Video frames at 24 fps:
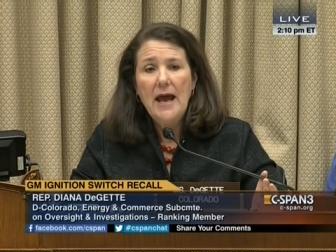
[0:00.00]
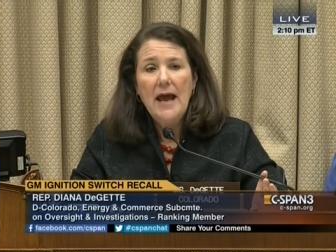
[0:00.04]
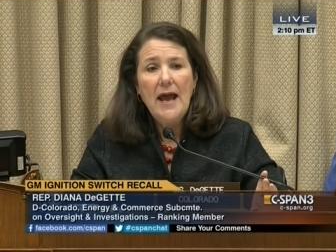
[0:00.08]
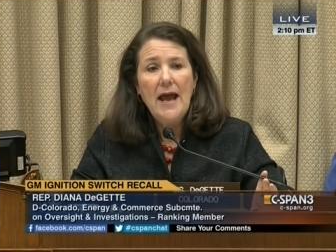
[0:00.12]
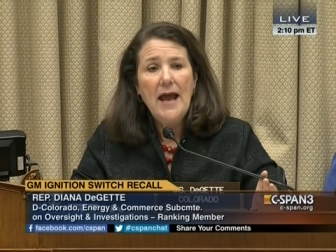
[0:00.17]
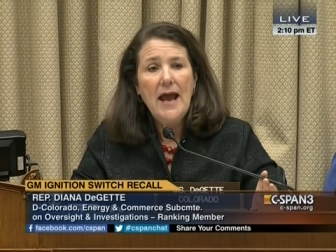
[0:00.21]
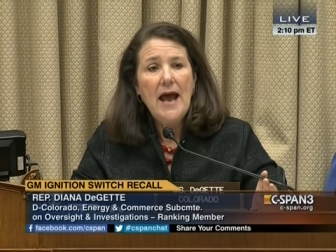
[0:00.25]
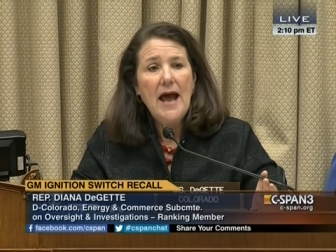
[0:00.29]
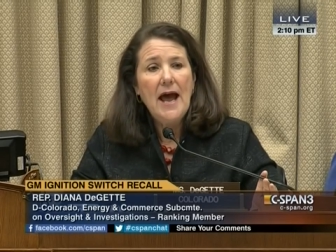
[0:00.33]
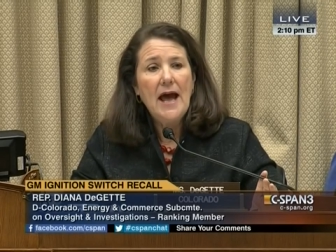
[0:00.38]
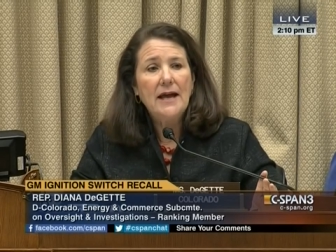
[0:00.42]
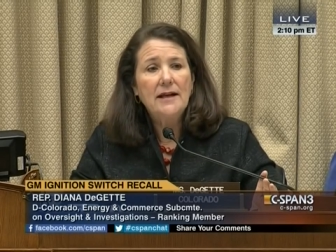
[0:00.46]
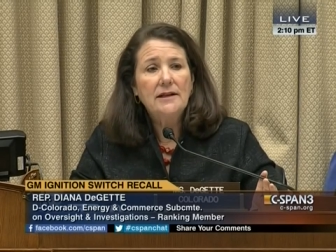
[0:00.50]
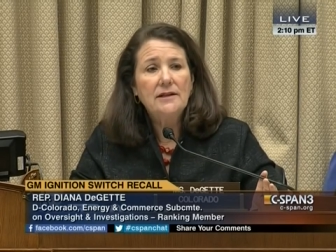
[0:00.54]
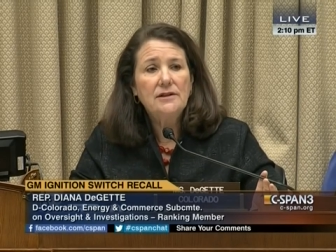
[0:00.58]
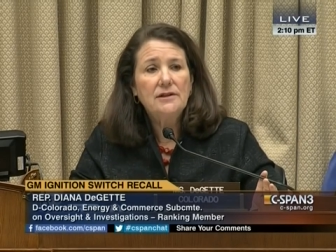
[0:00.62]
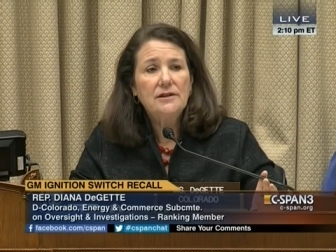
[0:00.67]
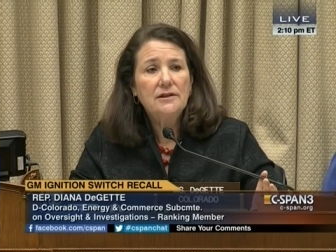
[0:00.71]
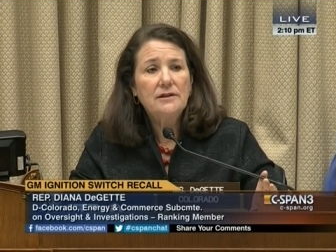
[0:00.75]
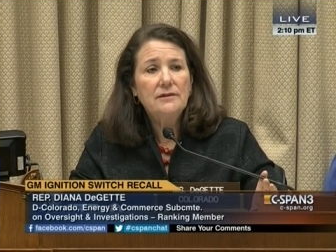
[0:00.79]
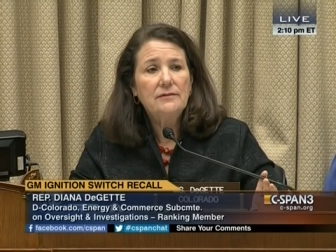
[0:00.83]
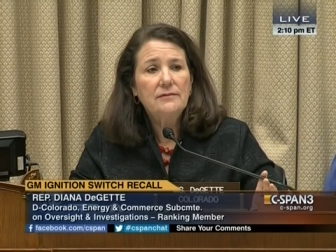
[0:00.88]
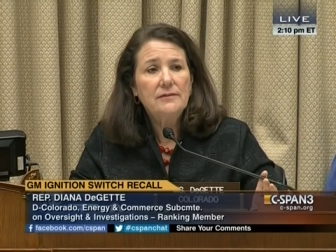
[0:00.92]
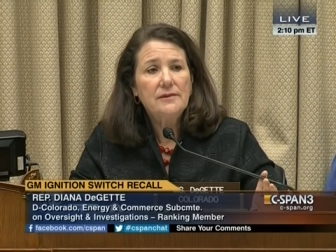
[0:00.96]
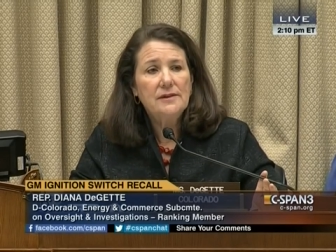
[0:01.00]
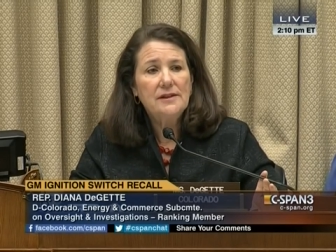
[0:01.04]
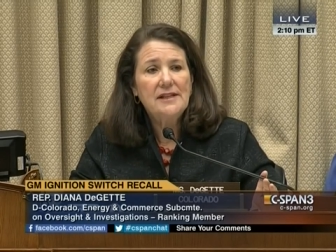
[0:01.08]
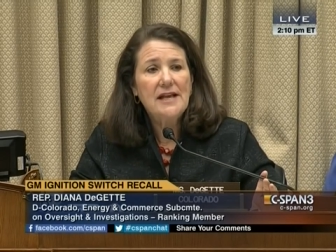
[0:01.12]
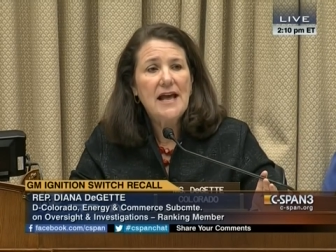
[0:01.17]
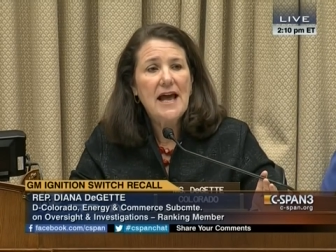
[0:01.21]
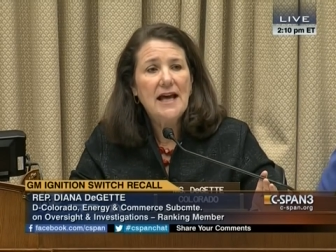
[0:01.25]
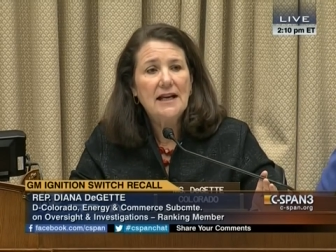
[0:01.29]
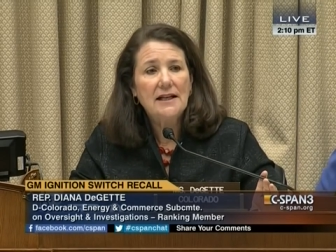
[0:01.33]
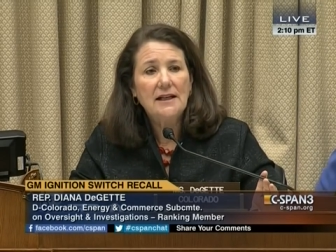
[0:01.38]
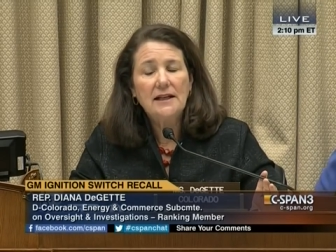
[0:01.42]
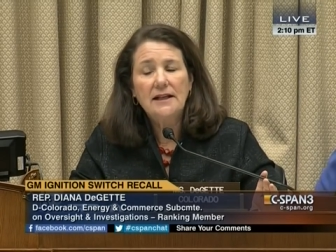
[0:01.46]
And
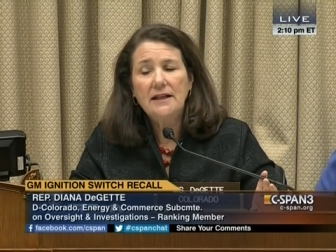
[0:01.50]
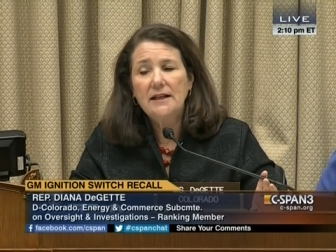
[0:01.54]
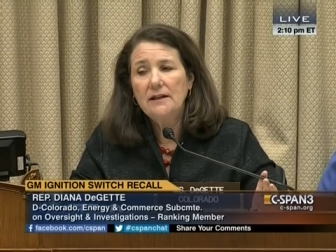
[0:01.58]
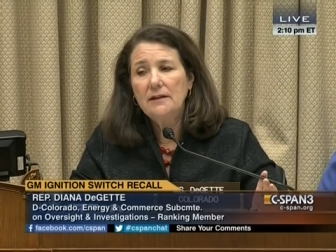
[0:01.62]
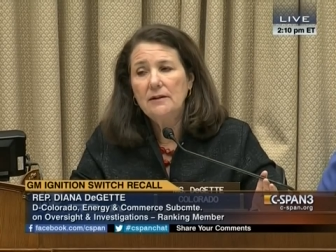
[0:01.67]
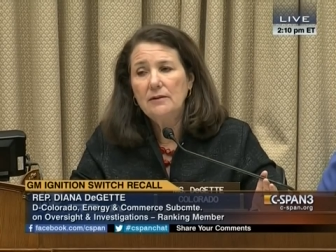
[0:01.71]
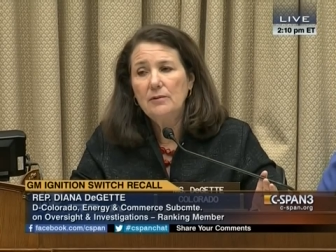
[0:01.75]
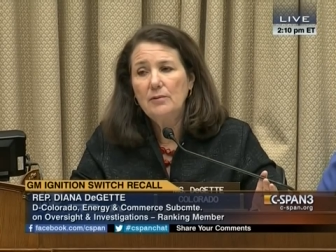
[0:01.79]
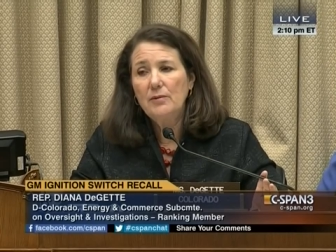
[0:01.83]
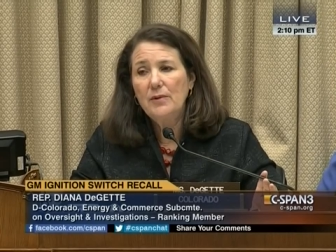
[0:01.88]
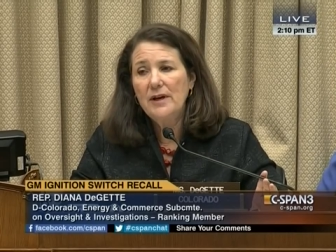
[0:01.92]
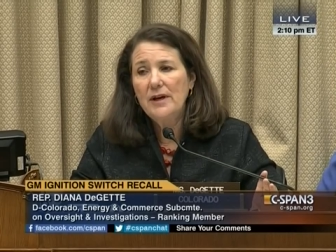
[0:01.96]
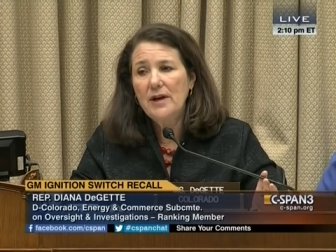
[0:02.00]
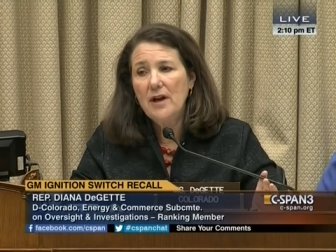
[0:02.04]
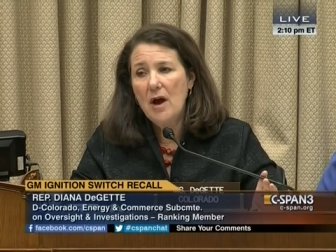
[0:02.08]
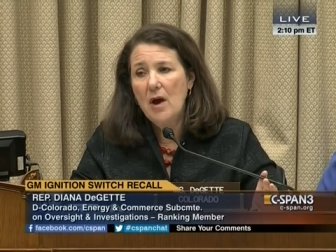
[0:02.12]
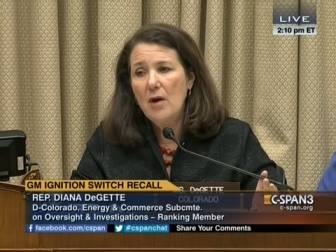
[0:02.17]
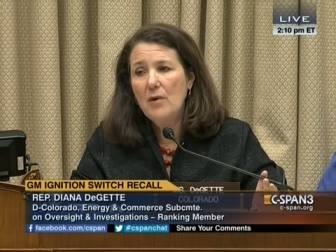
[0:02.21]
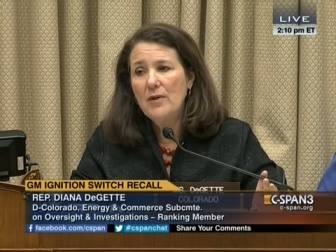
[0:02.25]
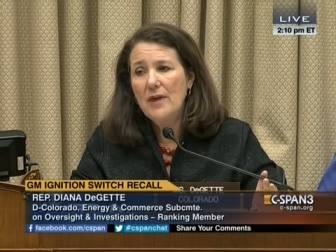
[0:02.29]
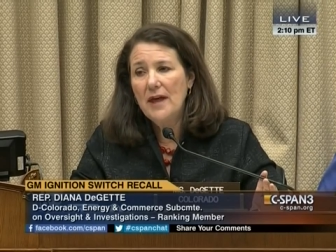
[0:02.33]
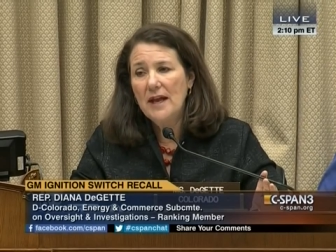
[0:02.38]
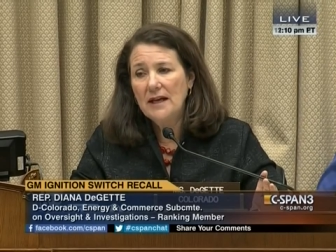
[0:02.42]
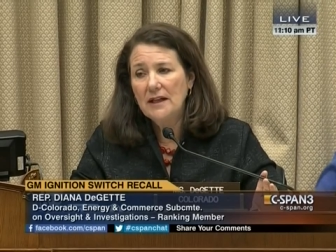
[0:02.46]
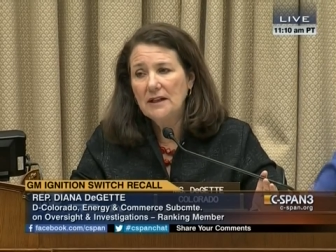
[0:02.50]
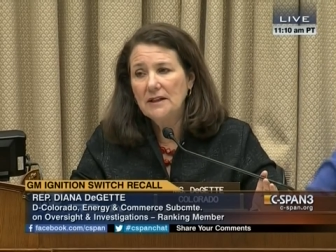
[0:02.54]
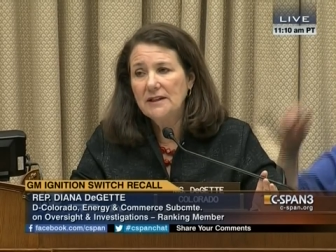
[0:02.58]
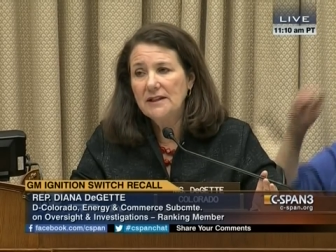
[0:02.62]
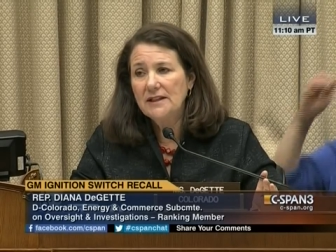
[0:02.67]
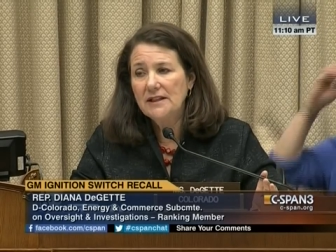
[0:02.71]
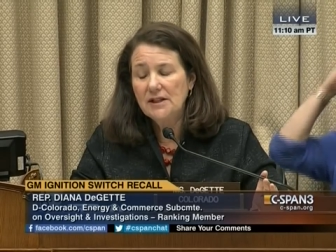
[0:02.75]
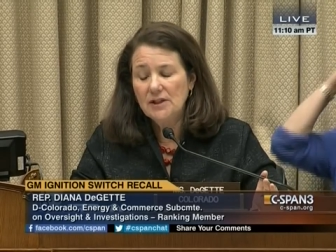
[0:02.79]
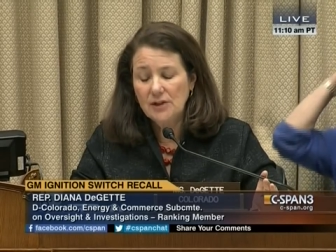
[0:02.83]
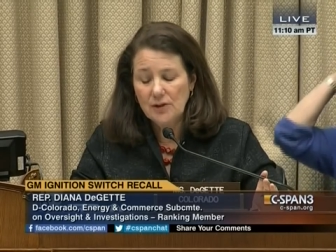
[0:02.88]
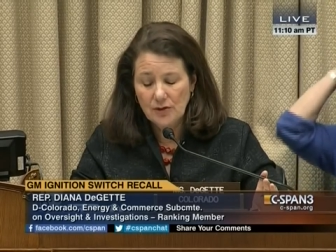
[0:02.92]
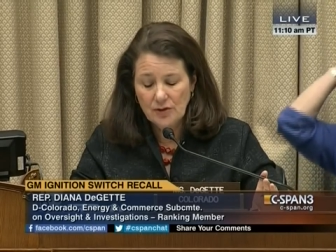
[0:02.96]
sadly, we know that at
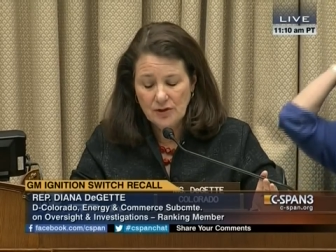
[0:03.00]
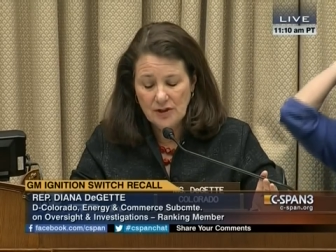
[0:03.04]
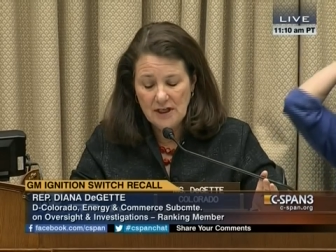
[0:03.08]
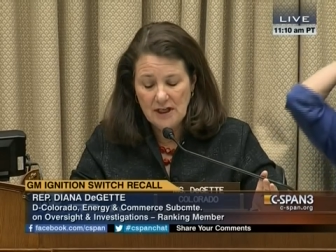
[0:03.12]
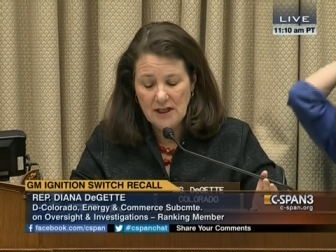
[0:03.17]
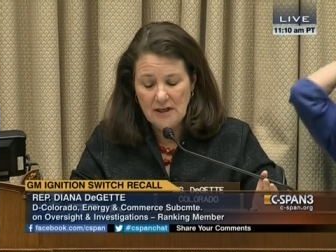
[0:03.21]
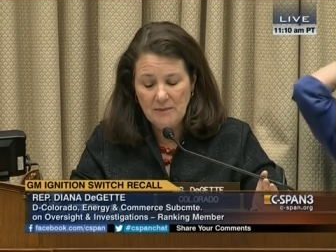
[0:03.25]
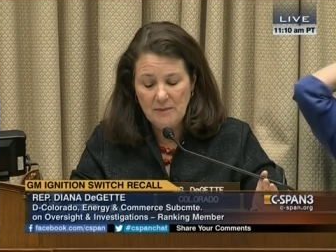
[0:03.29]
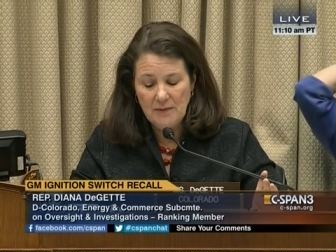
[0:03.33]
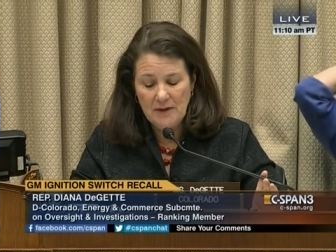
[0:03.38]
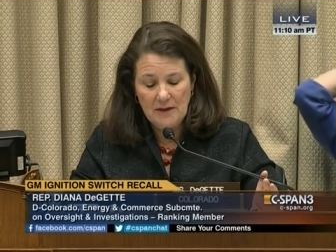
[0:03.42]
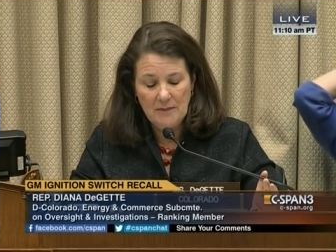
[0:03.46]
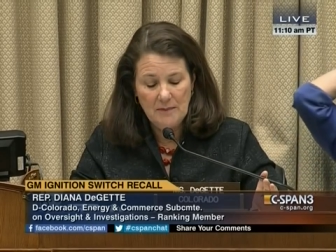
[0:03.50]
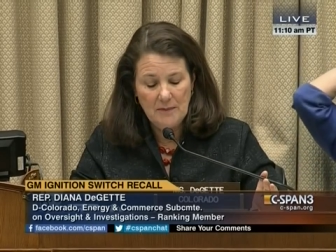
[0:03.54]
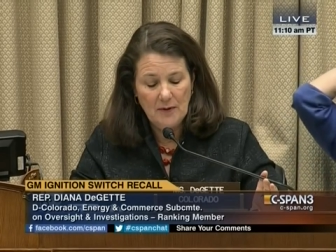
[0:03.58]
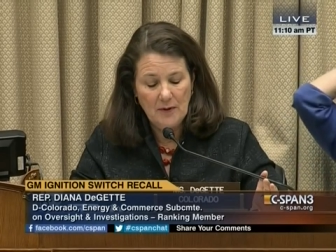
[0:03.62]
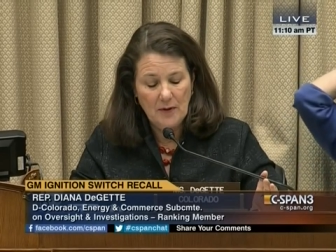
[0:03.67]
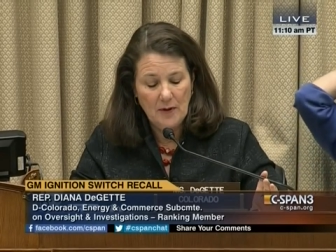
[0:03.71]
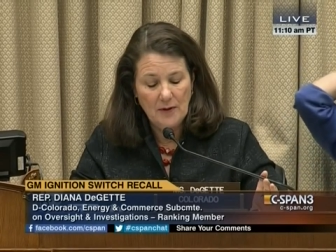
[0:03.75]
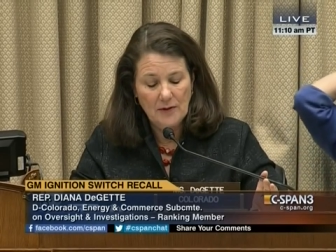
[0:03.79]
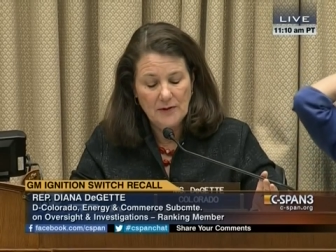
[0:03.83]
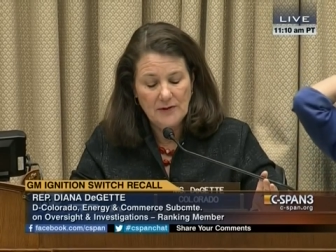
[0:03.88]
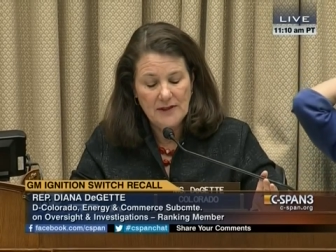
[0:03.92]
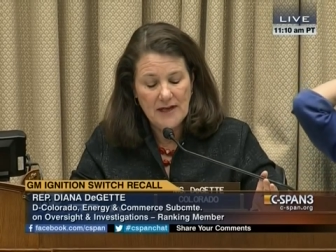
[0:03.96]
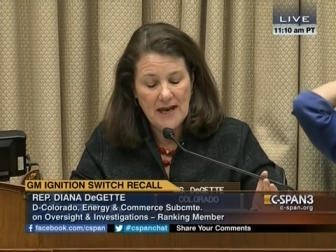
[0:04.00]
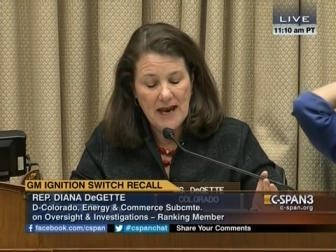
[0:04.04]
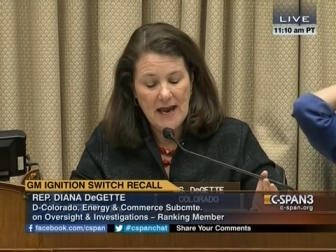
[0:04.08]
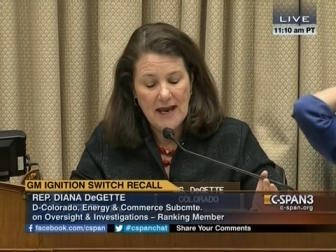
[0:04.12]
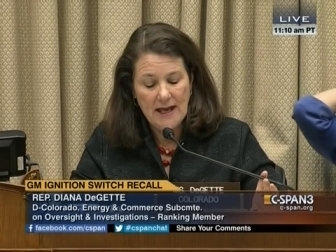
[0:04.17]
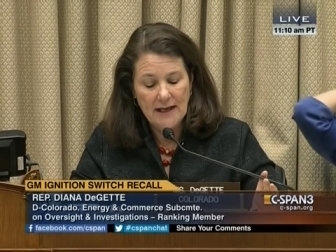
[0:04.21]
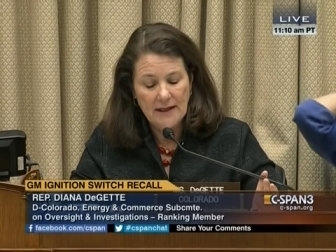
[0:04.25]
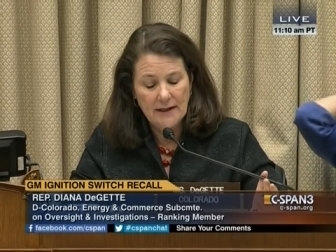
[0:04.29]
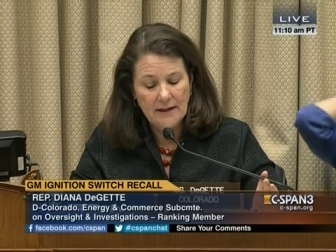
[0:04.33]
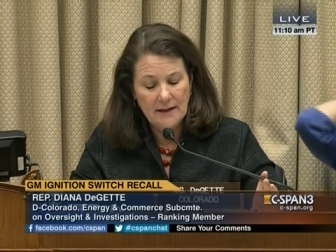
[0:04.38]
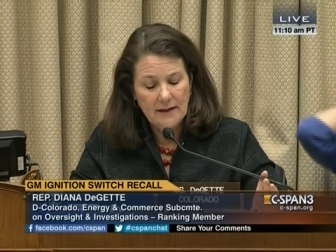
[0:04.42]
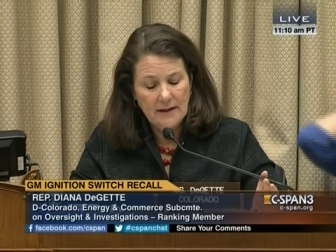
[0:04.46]
least 13 people are
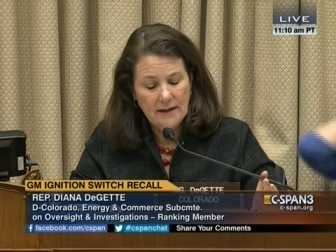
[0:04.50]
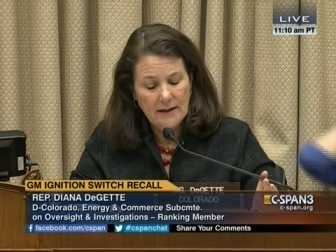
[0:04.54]
dead.